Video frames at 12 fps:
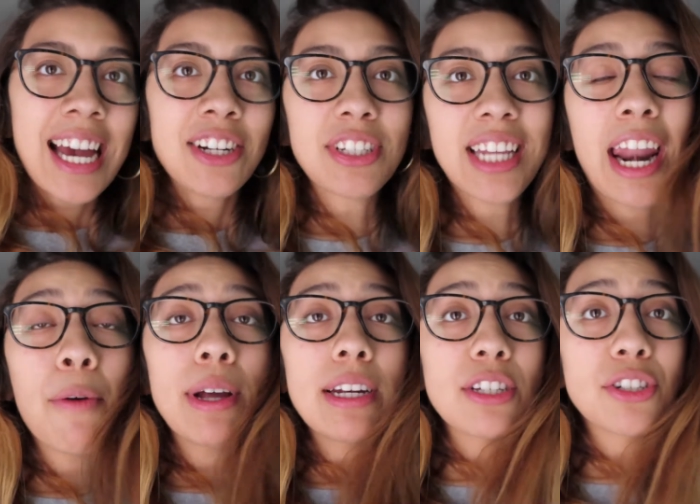Just kind of
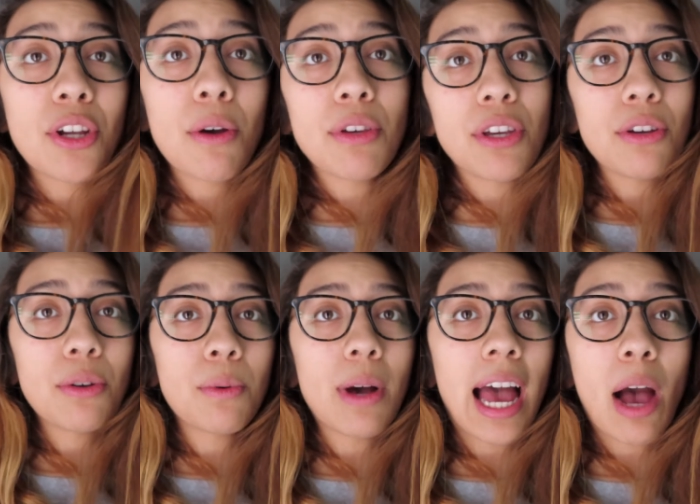wanted to show
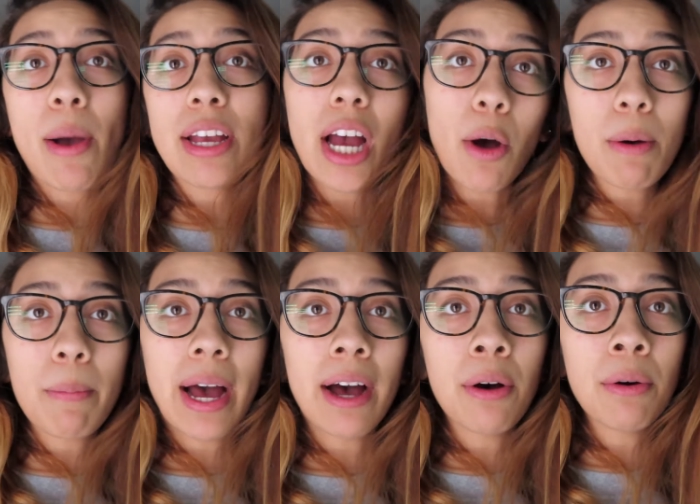you how I go
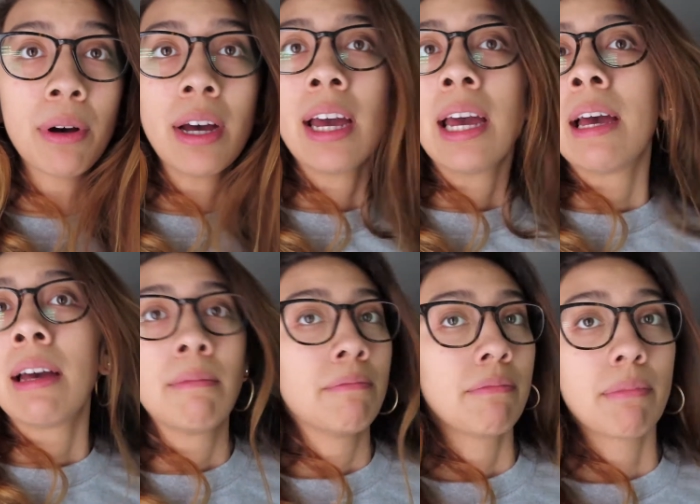about
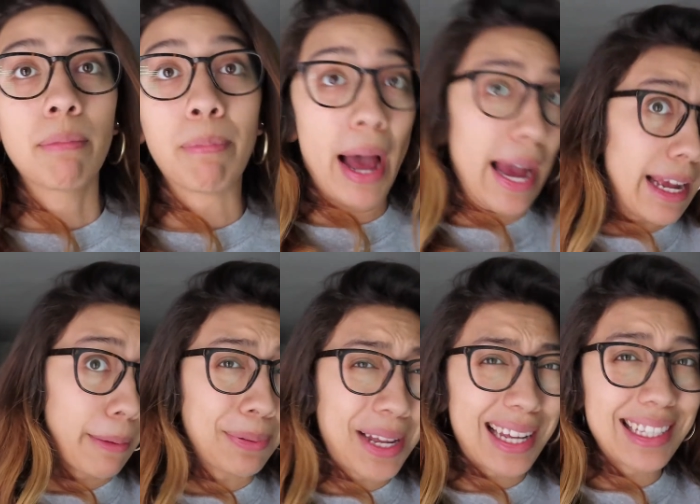
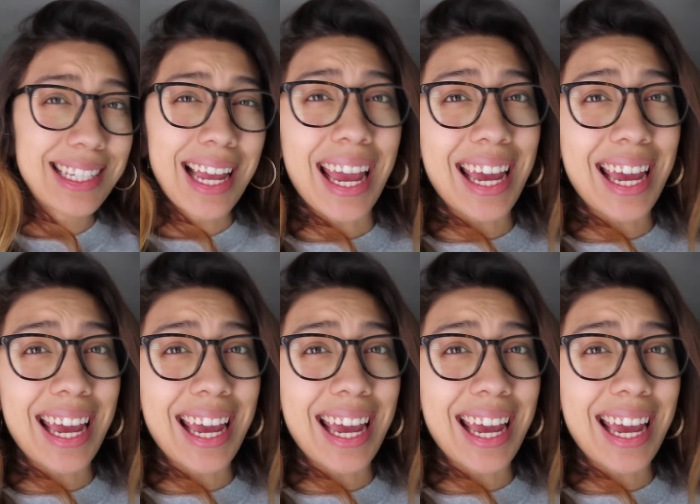buying plants,